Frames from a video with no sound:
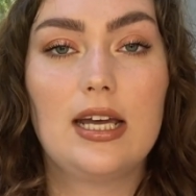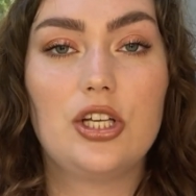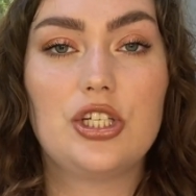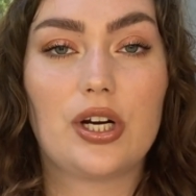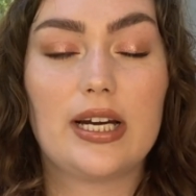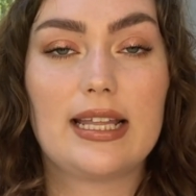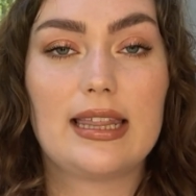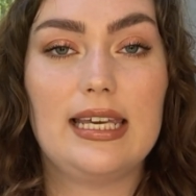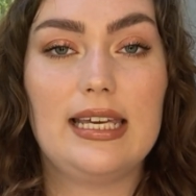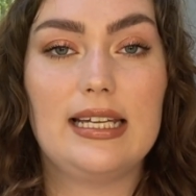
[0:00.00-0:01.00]

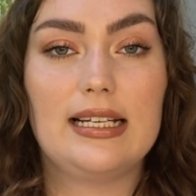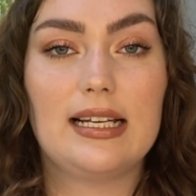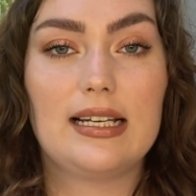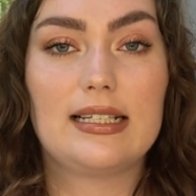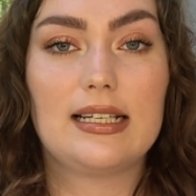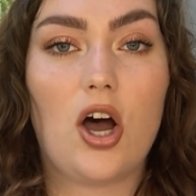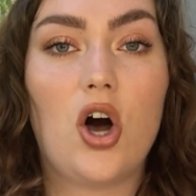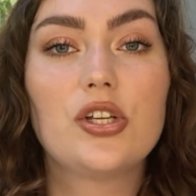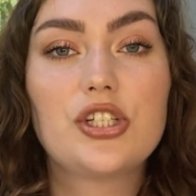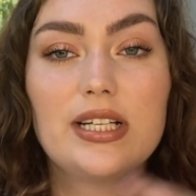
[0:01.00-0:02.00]

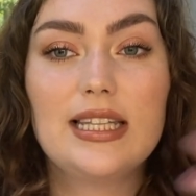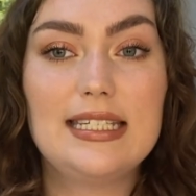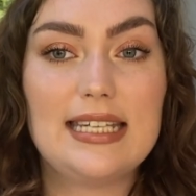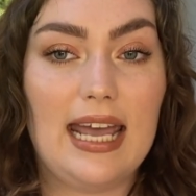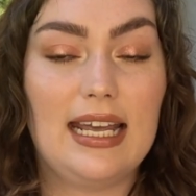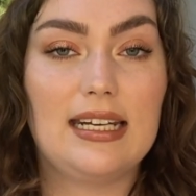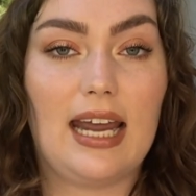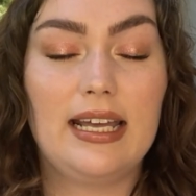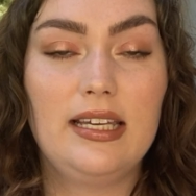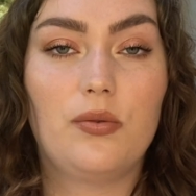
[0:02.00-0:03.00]
During the day and
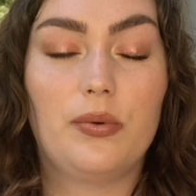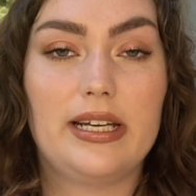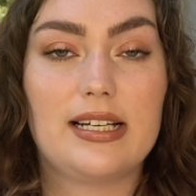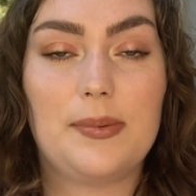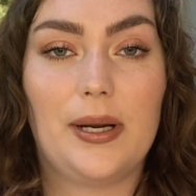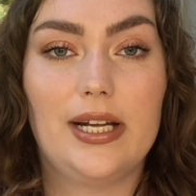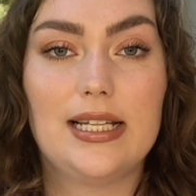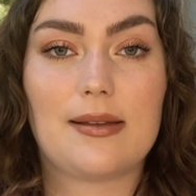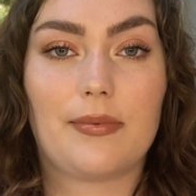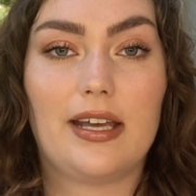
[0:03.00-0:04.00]
night, we
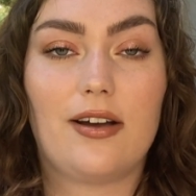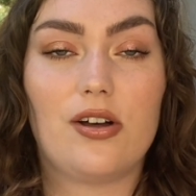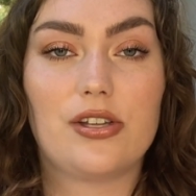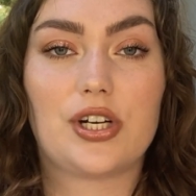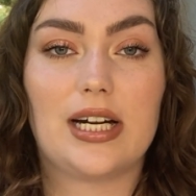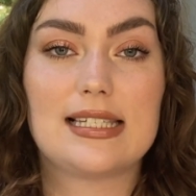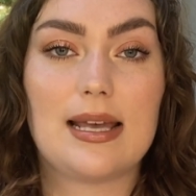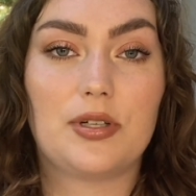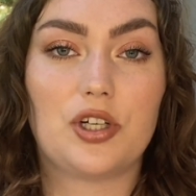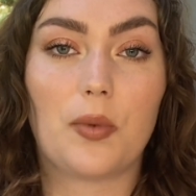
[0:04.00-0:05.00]
experience something called
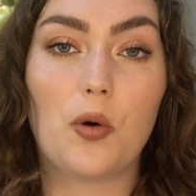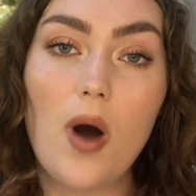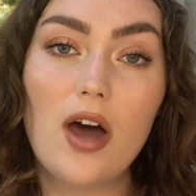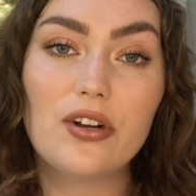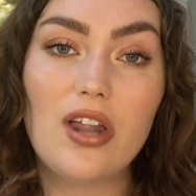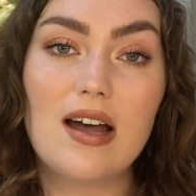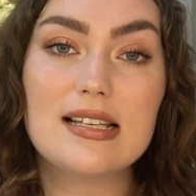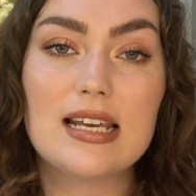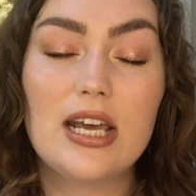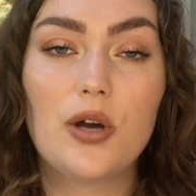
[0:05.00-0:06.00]
transepidermal water
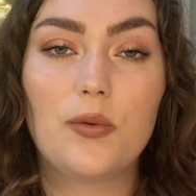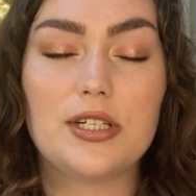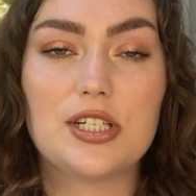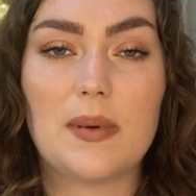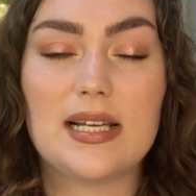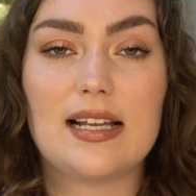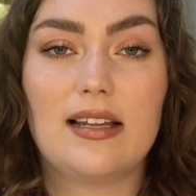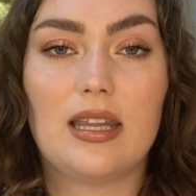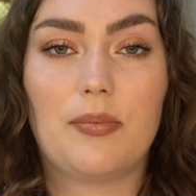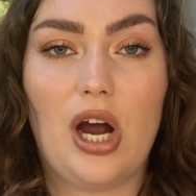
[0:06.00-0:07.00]
loss, which is
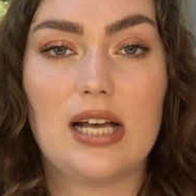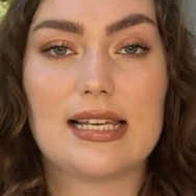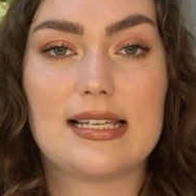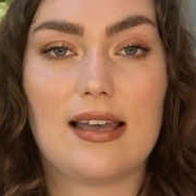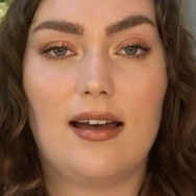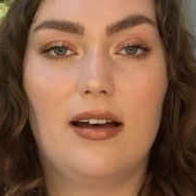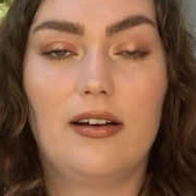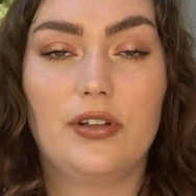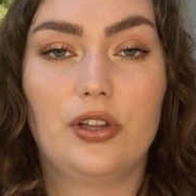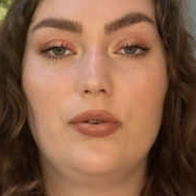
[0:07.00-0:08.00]
basically the process
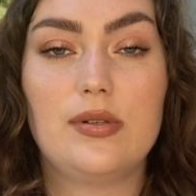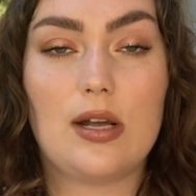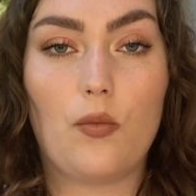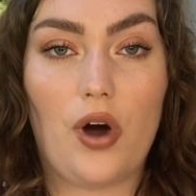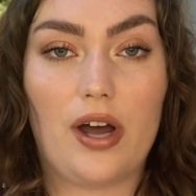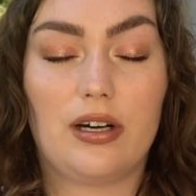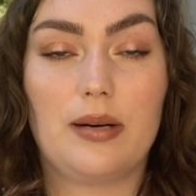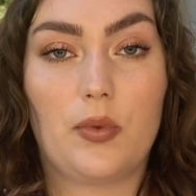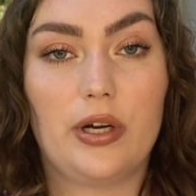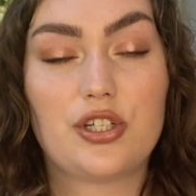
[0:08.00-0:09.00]
of losing water
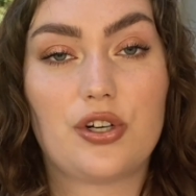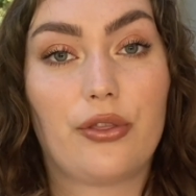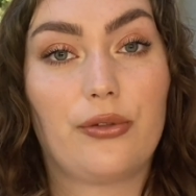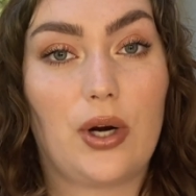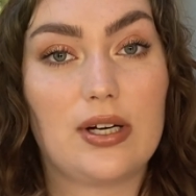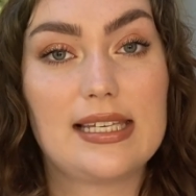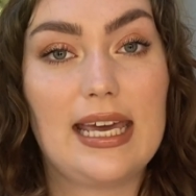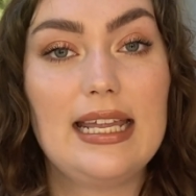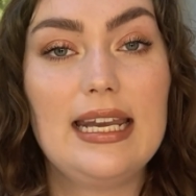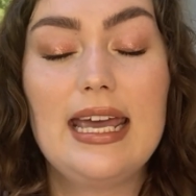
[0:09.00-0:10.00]
and moisture through our
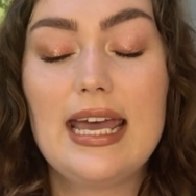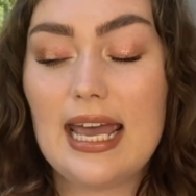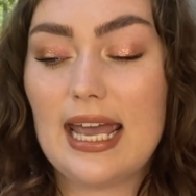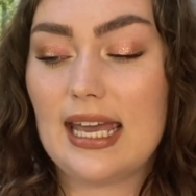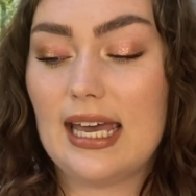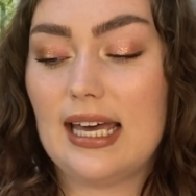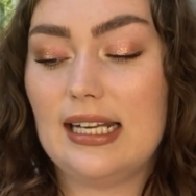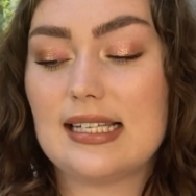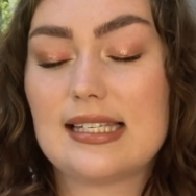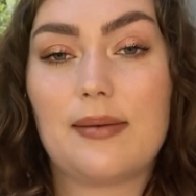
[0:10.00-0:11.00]
skin.
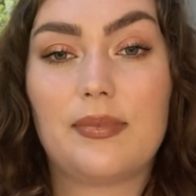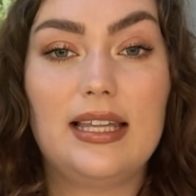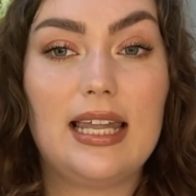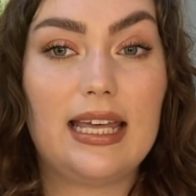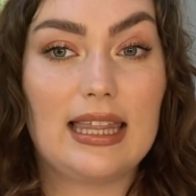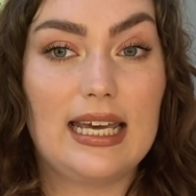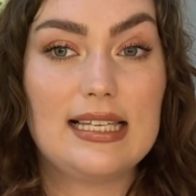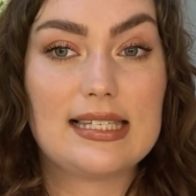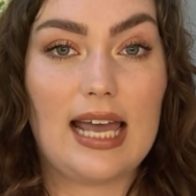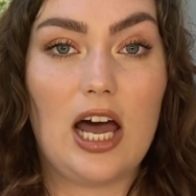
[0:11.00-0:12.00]
And something like
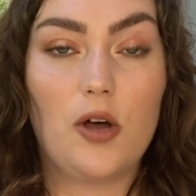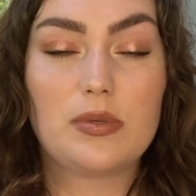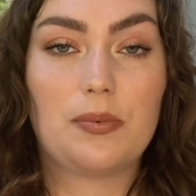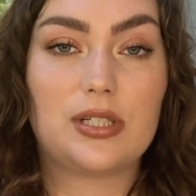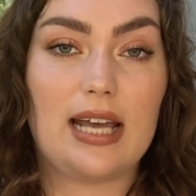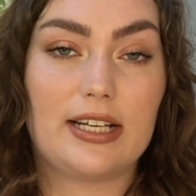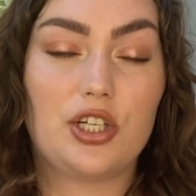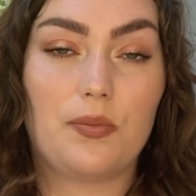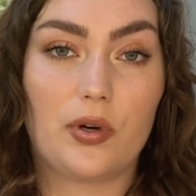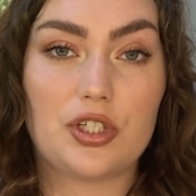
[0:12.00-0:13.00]
this helps protect
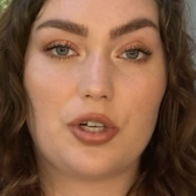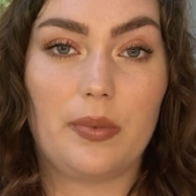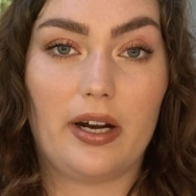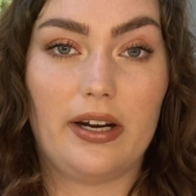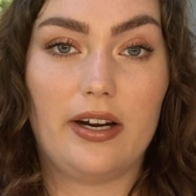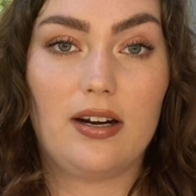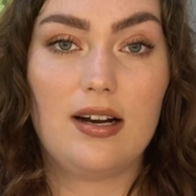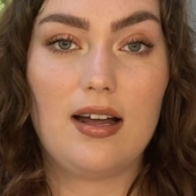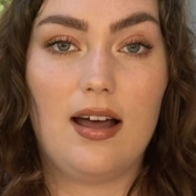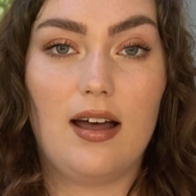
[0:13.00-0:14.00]
your moisture barrier.